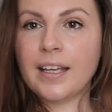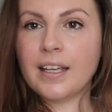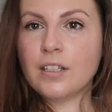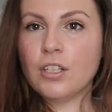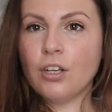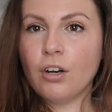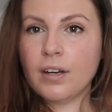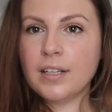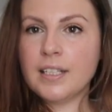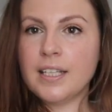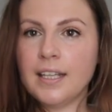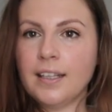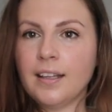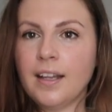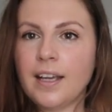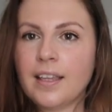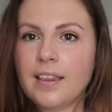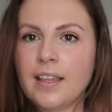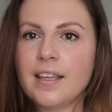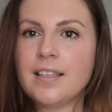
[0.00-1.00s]
like tucked in
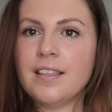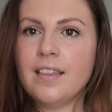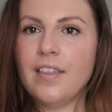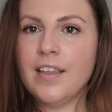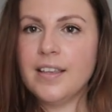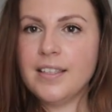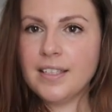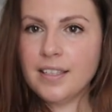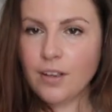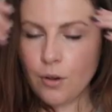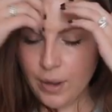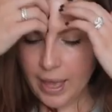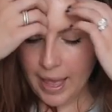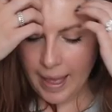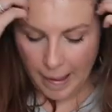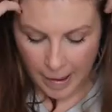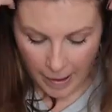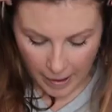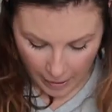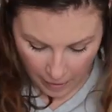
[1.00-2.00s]
like this, this is
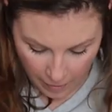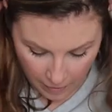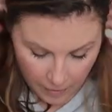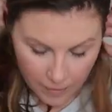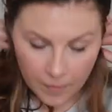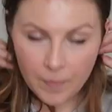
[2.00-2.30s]
okay.